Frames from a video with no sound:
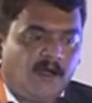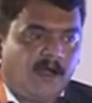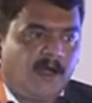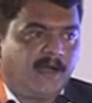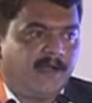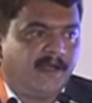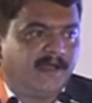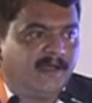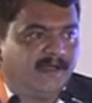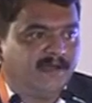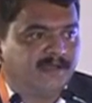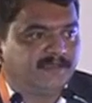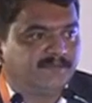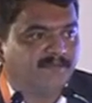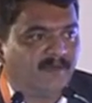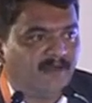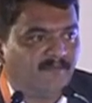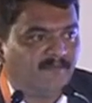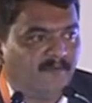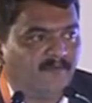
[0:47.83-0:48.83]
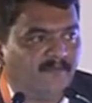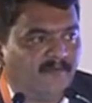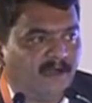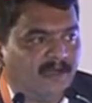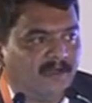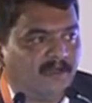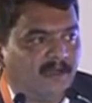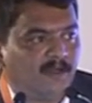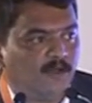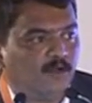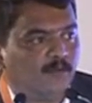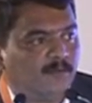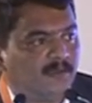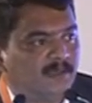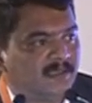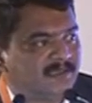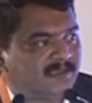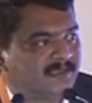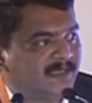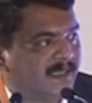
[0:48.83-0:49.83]
And here is where we find the
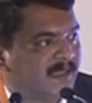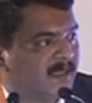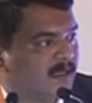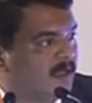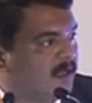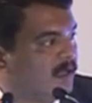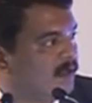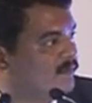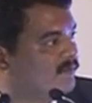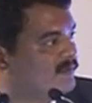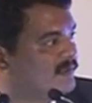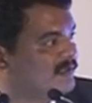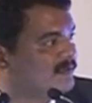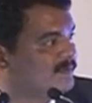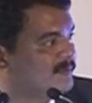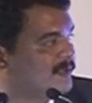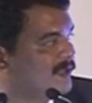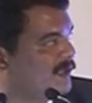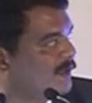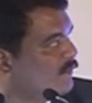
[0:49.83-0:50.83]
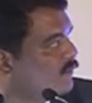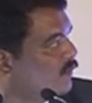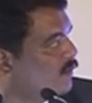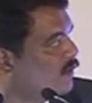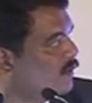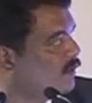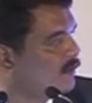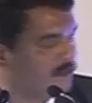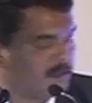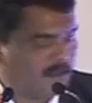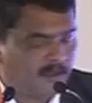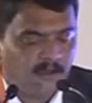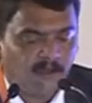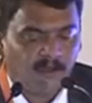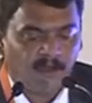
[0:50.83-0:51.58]
humongous data which has been involved